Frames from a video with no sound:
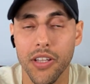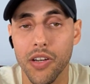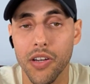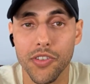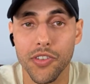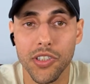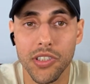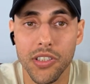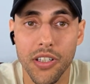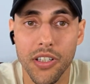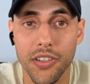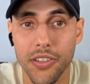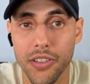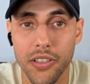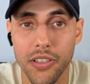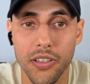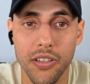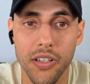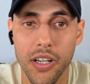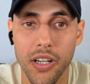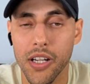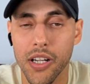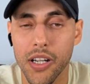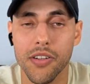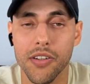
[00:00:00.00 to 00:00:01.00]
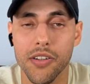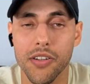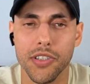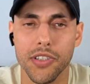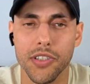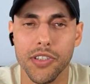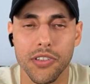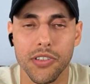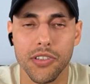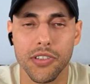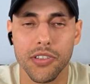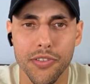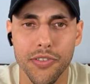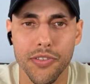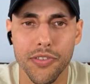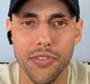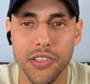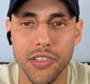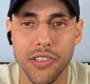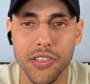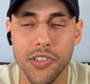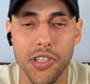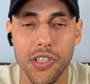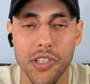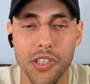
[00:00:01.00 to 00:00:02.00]
Denver's another physical
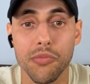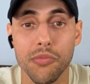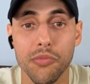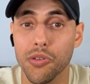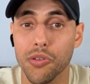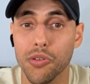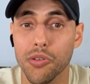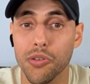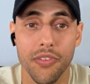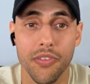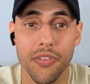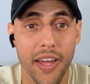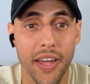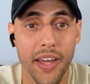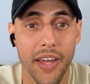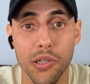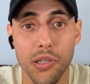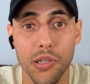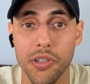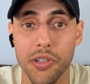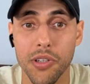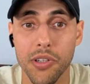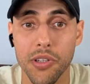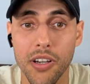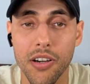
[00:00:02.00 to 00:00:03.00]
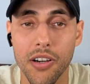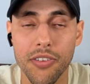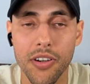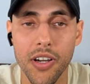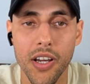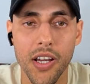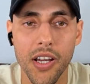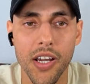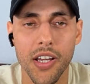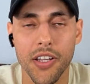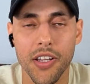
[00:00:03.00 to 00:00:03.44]
defensive team, so that can be tough.